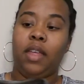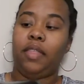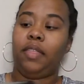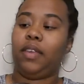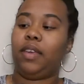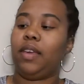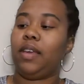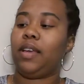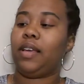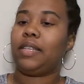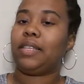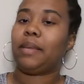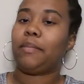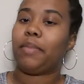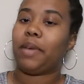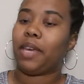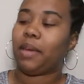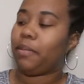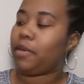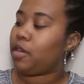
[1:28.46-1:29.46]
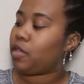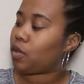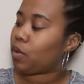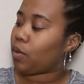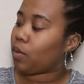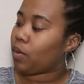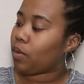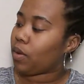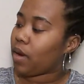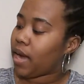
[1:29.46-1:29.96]
These babies
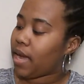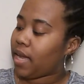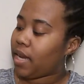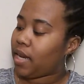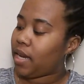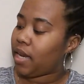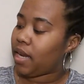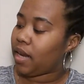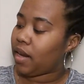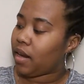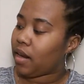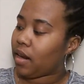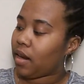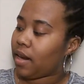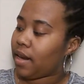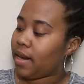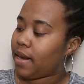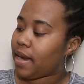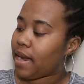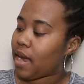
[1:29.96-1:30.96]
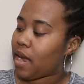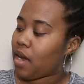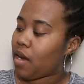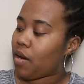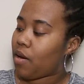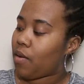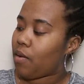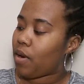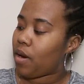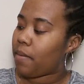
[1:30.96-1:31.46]
right here.
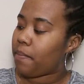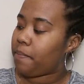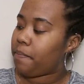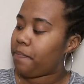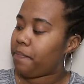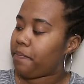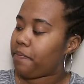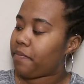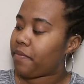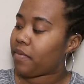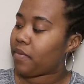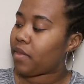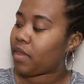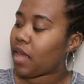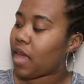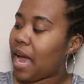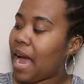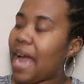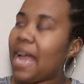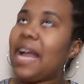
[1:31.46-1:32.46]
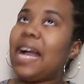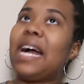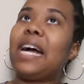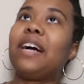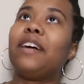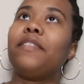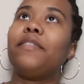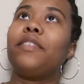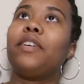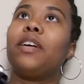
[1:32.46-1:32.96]
Now,
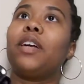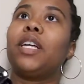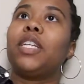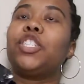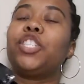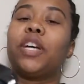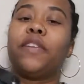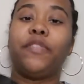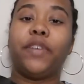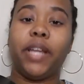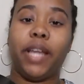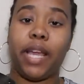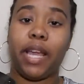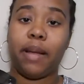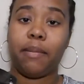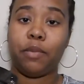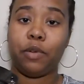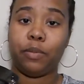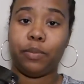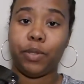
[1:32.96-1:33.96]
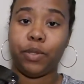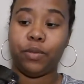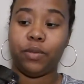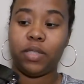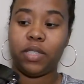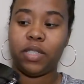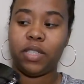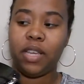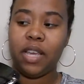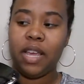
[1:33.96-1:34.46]
I have Jeffrey Campbell
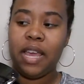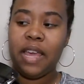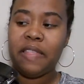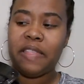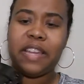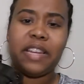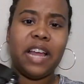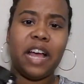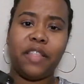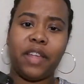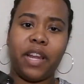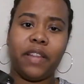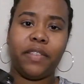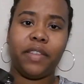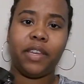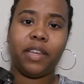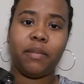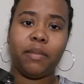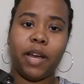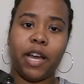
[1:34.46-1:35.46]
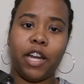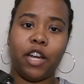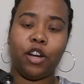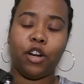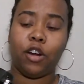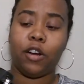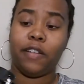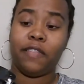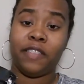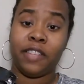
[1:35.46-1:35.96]
boots that, now that I think about it,
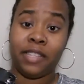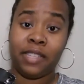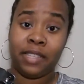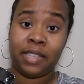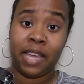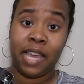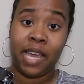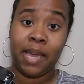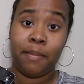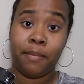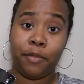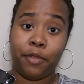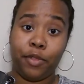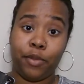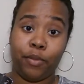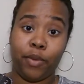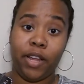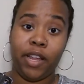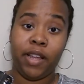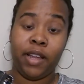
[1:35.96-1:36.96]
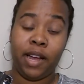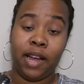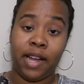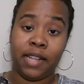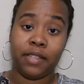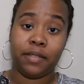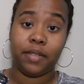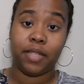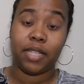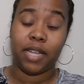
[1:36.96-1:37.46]
are in the same three
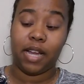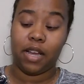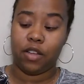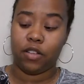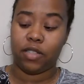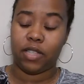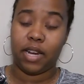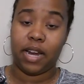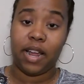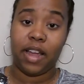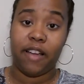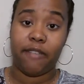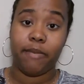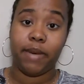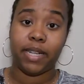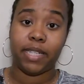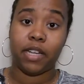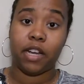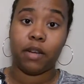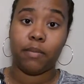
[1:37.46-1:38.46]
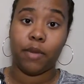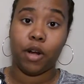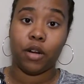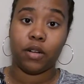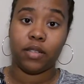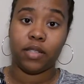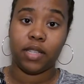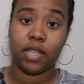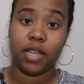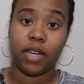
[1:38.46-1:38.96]
kinds of styles that I have my Doc
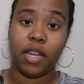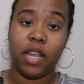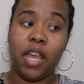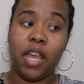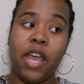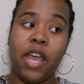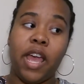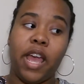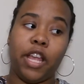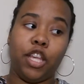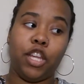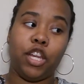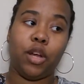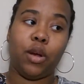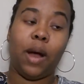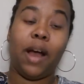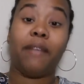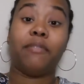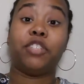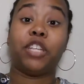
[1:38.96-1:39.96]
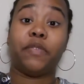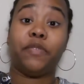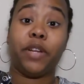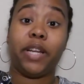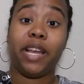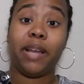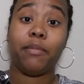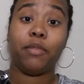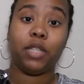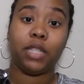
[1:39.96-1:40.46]
Martens in. And, I have Jeffrey
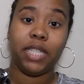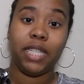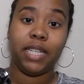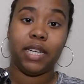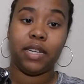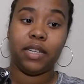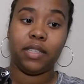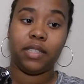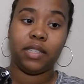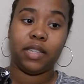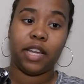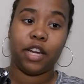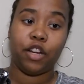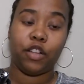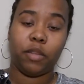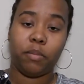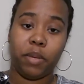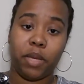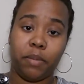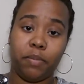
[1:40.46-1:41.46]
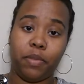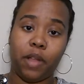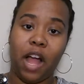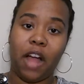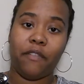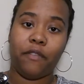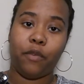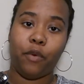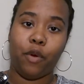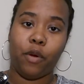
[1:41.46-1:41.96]
Campbell Litas that are the big
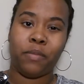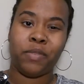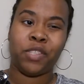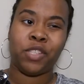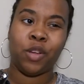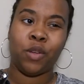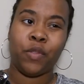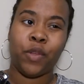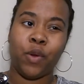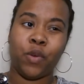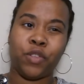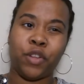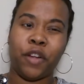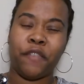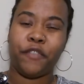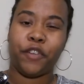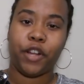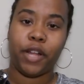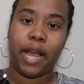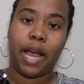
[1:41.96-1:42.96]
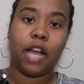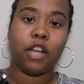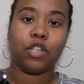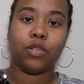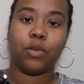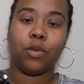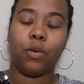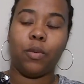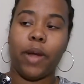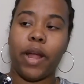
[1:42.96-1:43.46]
platforms, so those aren't for
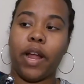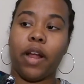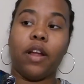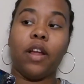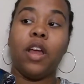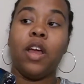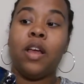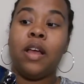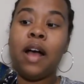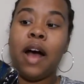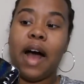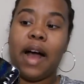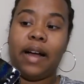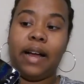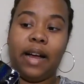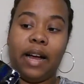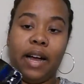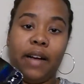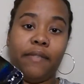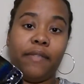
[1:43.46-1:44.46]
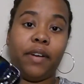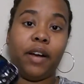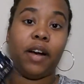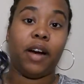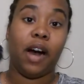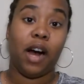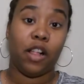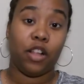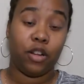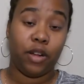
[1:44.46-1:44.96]
casual wear. I have a
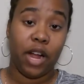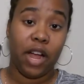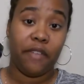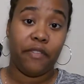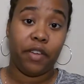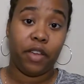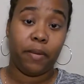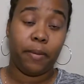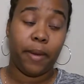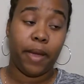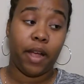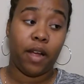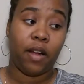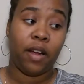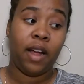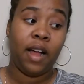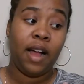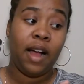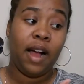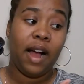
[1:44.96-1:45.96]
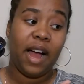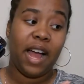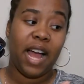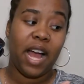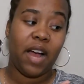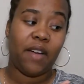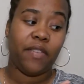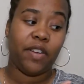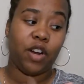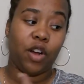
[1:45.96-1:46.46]
holographic pair. I
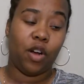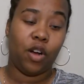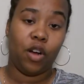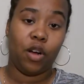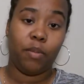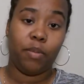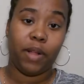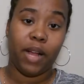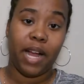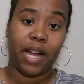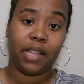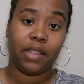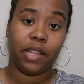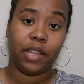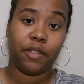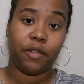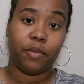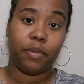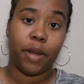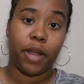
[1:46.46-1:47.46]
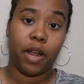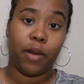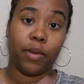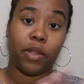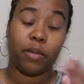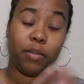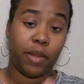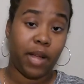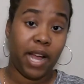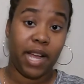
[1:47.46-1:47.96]
have an all black leather pair
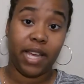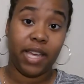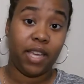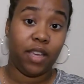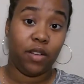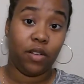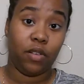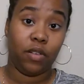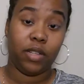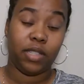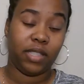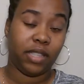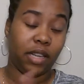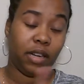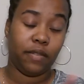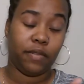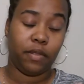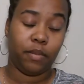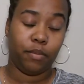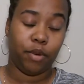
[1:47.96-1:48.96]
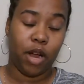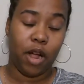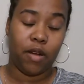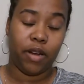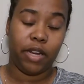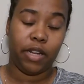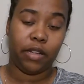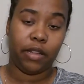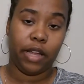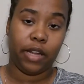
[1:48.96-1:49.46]
with a black heel instead of the
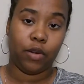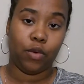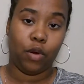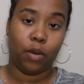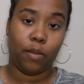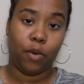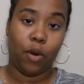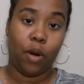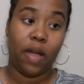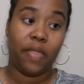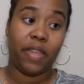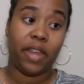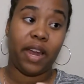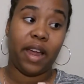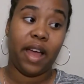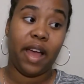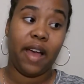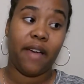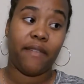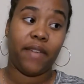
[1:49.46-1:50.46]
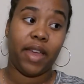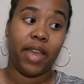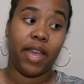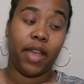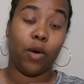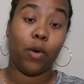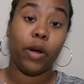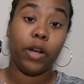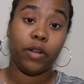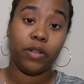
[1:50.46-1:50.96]
brown heel like normal, and then I have
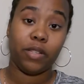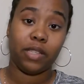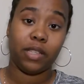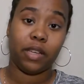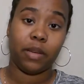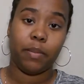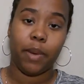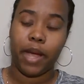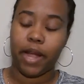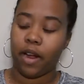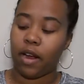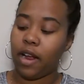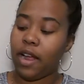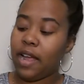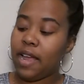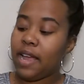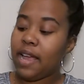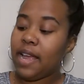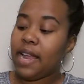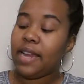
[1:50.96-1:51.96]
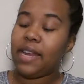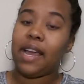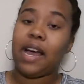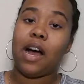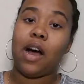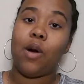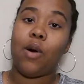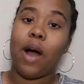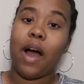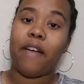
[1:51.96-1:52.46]
a oil slick pair.
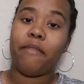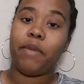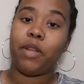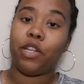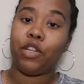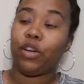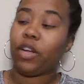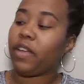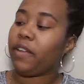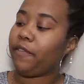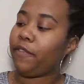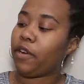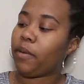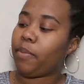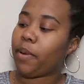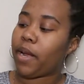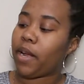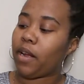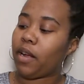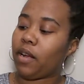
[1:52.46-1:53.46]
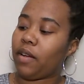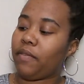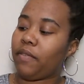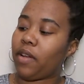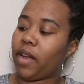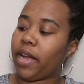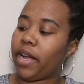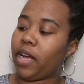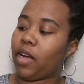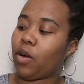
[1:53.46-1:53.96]
Now, I've been looking for a pair of,
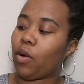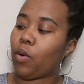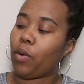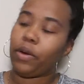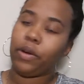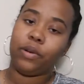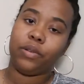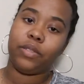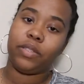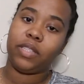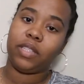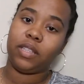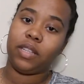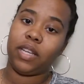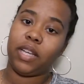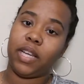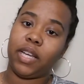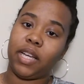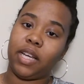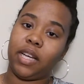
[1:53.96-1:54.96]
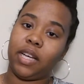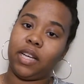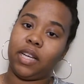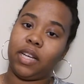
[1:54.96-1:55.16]
like, oil slick